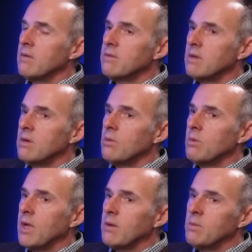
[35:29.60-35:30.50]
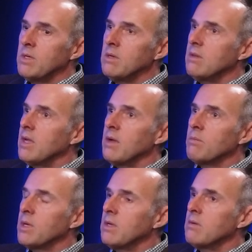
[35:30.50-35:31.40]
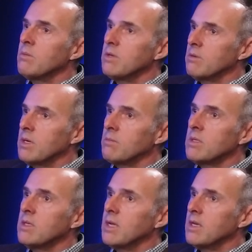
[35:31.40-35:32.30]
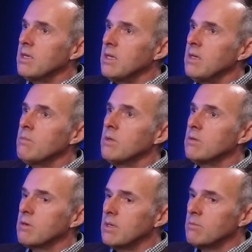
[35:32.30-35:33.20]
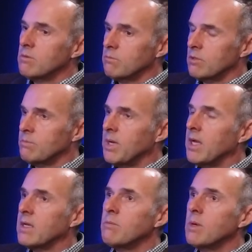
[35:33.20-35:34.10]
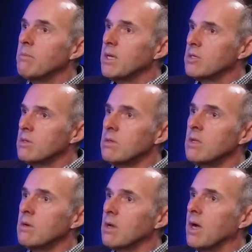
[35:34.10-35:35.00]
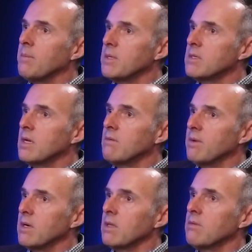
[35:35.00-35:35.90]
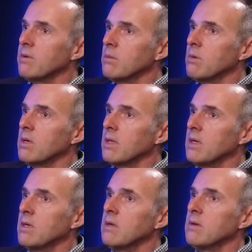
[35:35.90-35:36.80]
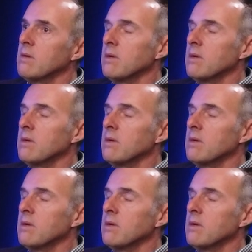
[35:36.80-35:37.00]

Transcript: So how do we do that? We treat them with dignity, we treat them with respect, and we make sure that they're compensated fairly for the work they do.